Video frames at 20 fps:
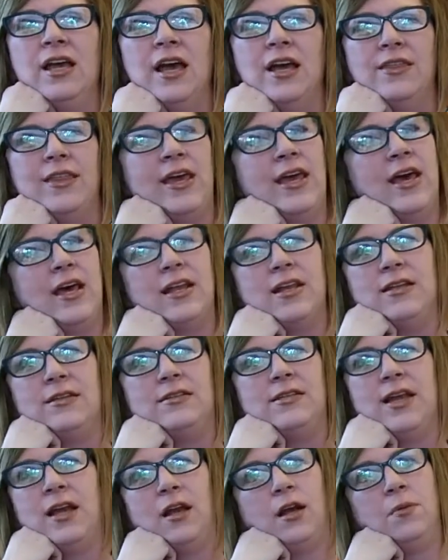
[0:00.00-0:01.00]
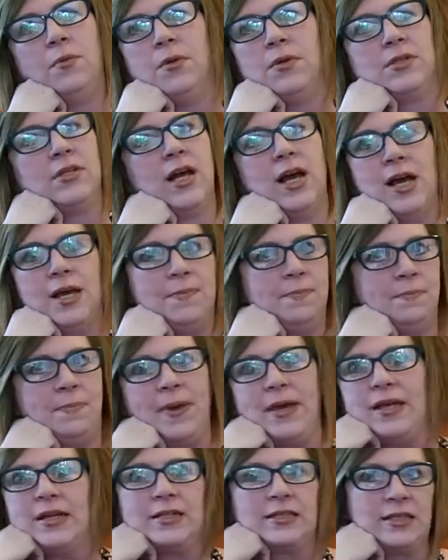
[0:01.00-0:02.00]
and they had a terrible time
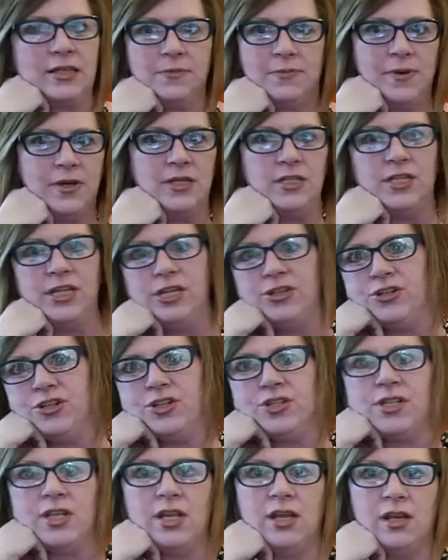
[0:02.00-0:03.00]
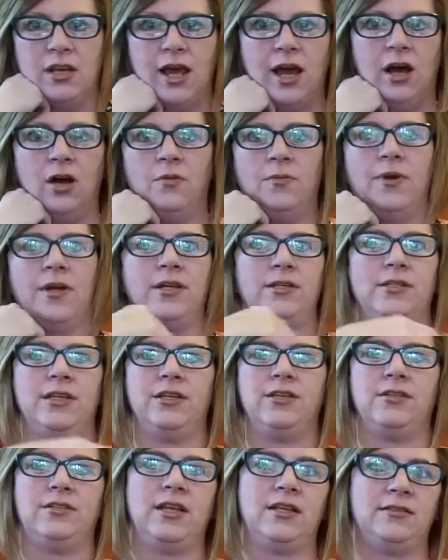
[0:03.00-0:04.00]
pink slipping teachers in and out because they
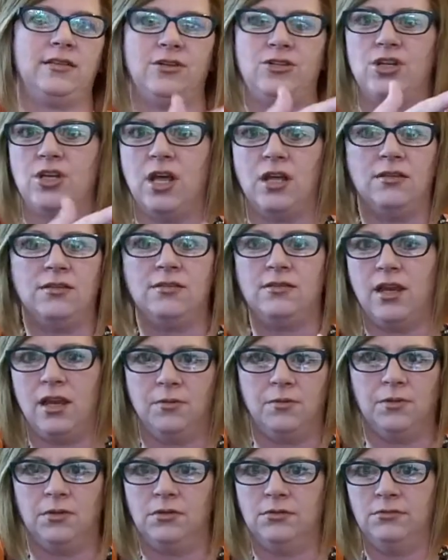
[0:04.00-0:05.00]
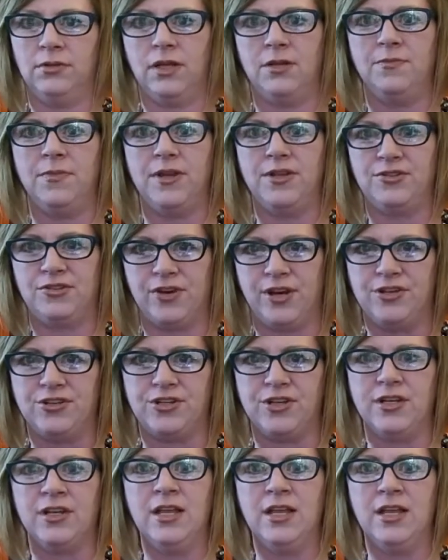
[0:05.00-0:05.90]
just had such an unstable administration.